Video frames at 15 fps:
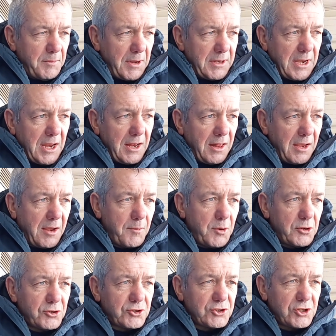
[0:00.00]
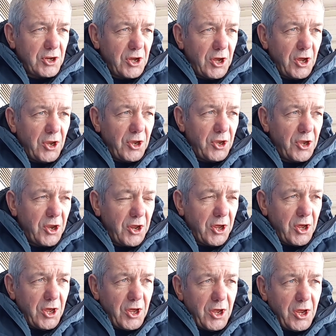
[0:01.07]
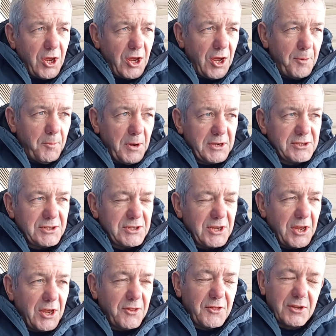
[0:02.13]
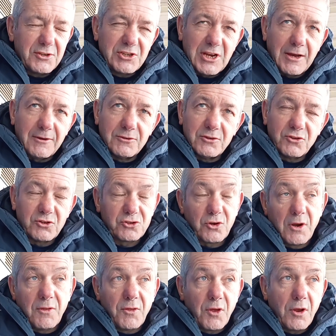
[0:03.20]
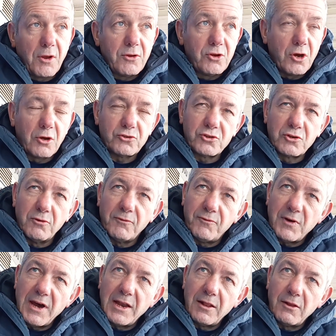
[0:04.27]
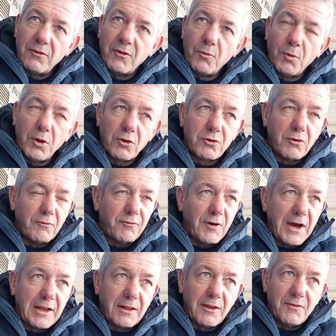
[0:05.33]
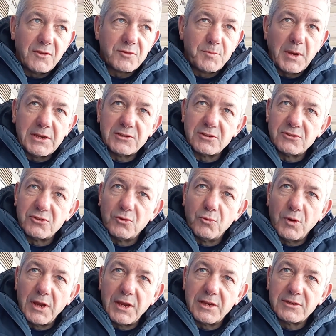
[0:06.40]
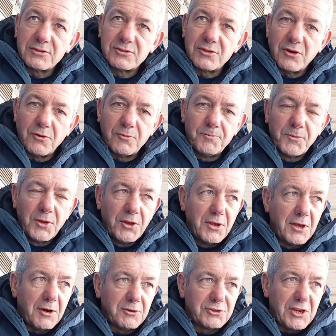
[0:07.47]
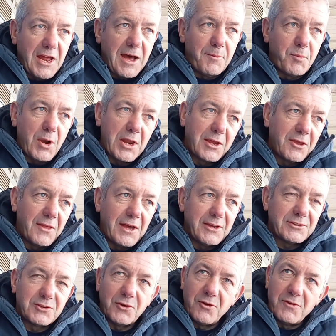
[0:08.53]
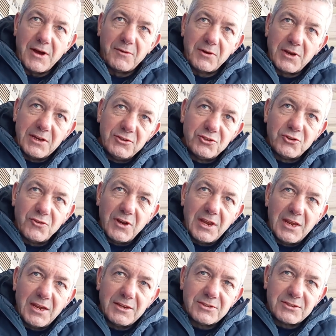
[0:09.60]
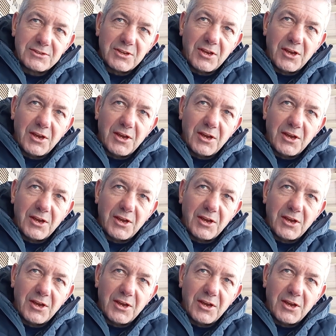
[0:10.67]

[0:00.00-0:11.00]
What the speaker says: knee ligaments, and I missed the Yorkshire Cup final and the World Cup final in the space of 2 weeks. So that was an heartbreaker. That so around injury, it